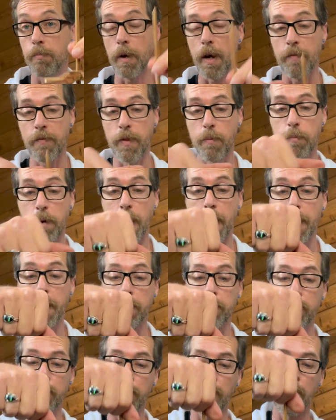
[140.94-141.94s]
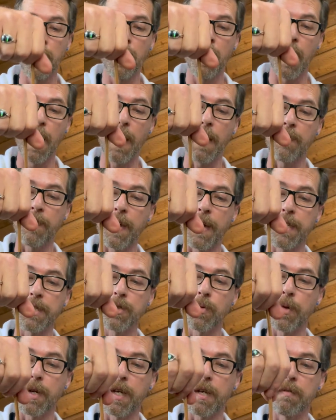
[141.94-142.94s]
off the bottom. And that's
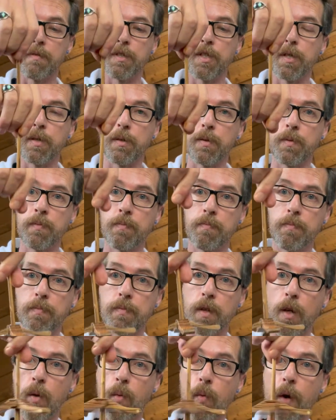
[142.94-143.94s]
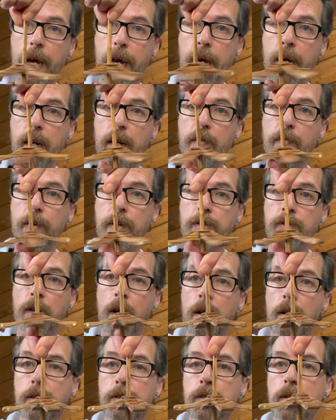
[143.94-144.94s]
what gives you your weight. There's
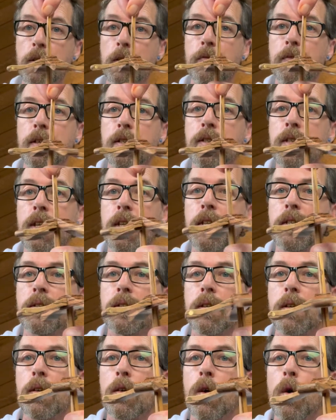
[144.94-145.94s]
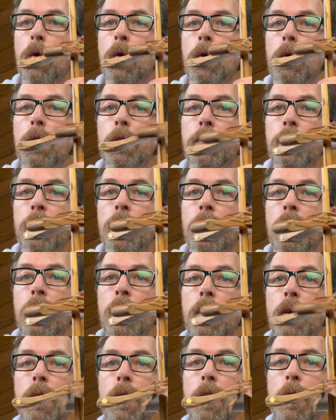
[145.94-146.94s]
also, if you see these little gold
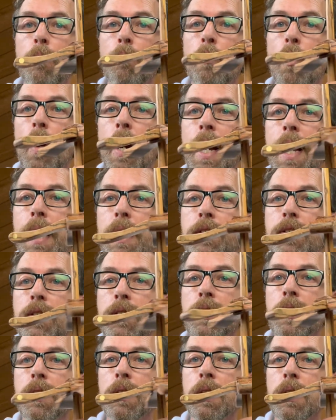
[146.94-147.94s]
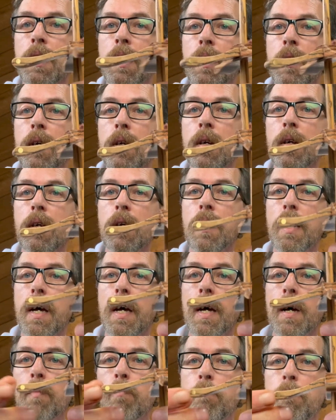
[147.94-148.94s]
or brass
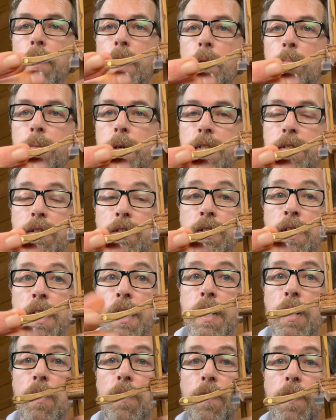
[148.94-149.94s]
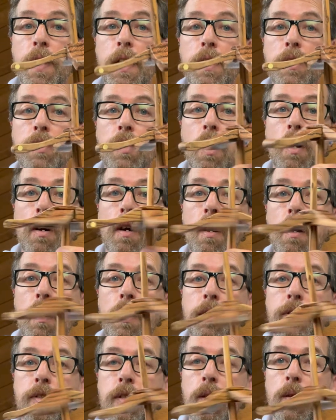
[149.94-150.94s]
metal pieces in here, these are
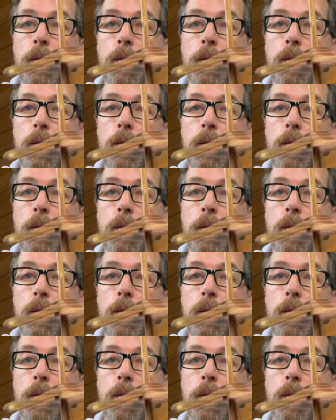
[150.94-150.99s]
also